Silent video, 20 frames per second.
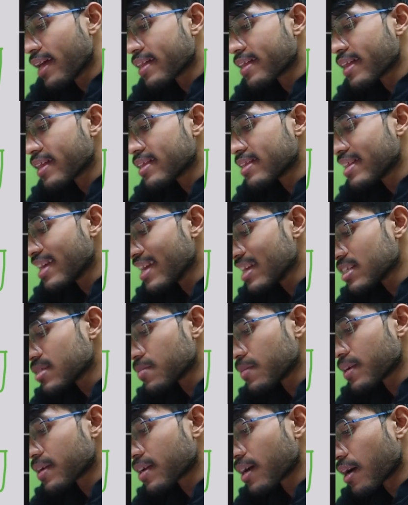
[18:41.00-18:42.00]
then this
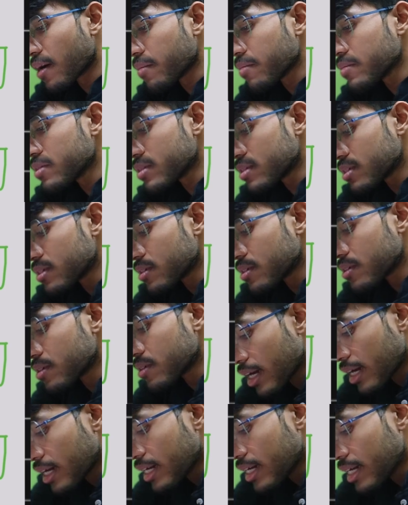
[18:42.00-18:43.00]
becomes
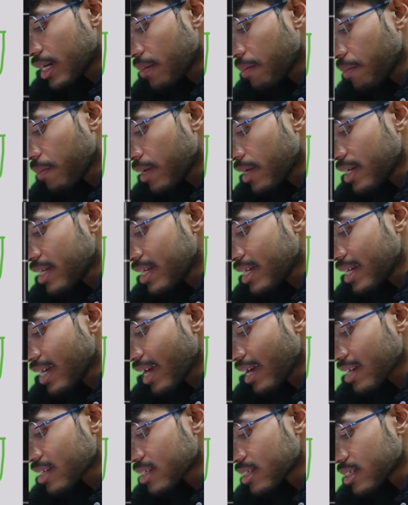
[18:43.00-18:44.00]
dp
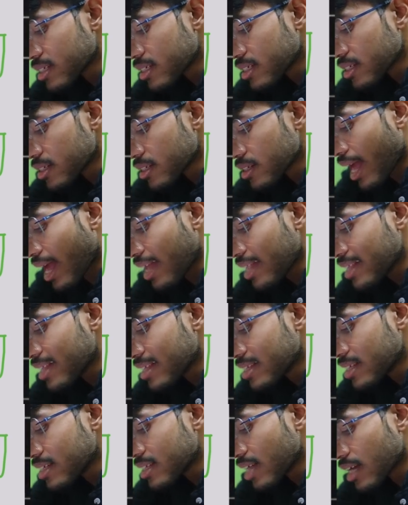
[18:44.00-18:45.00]
dx, and
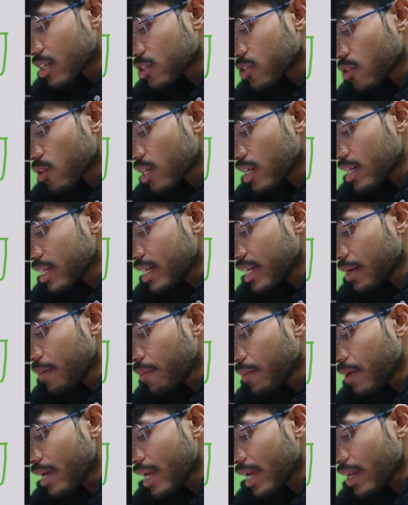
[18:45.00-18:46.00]
this is actually
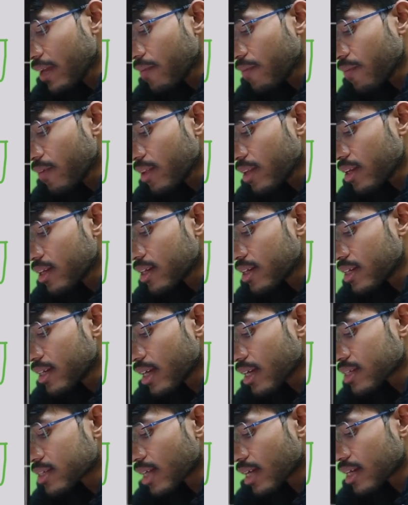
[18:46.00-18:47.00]
dp infinity
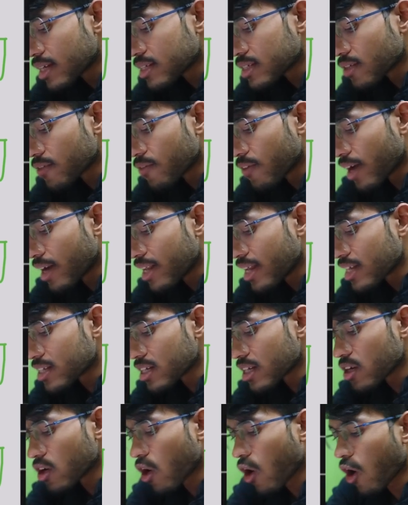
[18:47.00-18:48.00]
dx, that is the
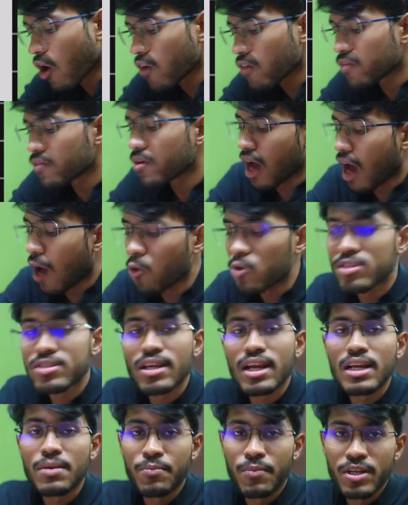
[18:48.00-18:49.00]
variation of
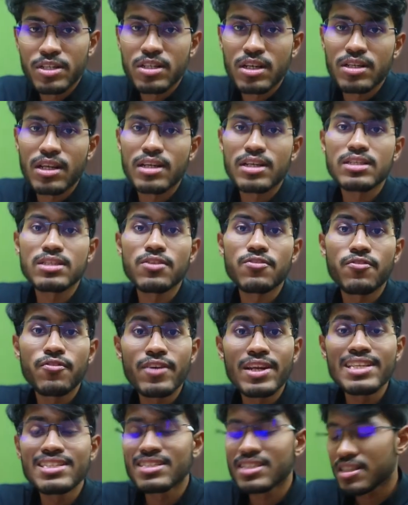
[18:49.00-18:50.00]
outside pressure, that is the
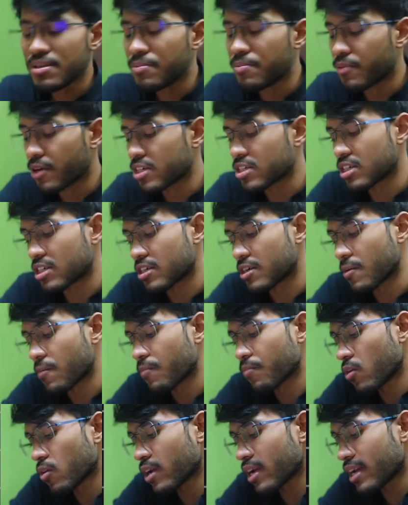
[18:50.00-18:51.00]
free stream pressure.
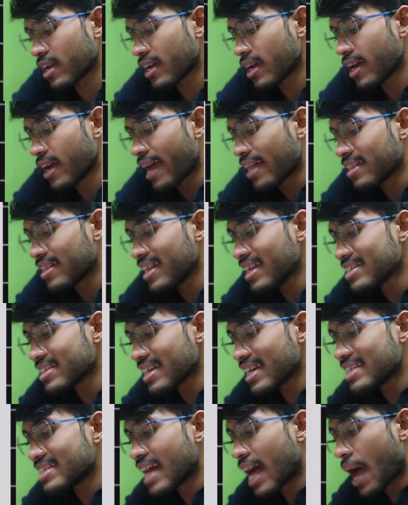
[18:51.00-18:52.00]
Okay, and this
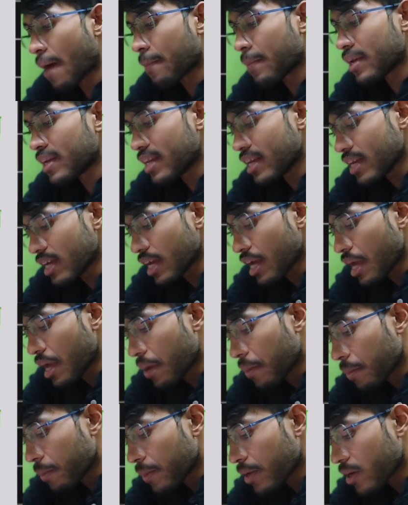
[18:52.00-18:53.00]
is happening
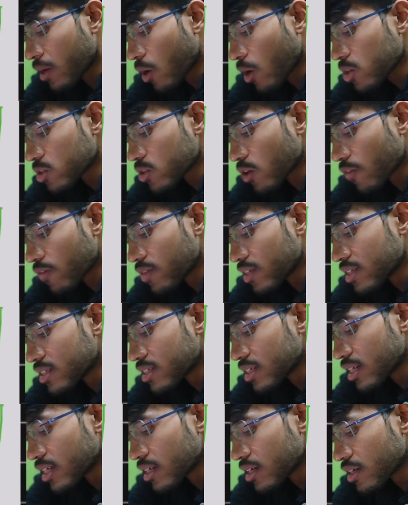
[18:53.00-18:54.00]
because of this
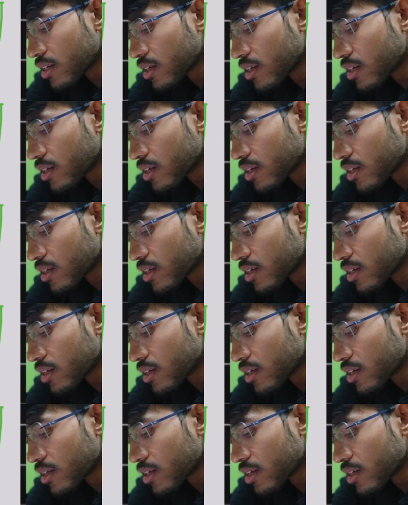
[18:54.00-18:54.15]
thing.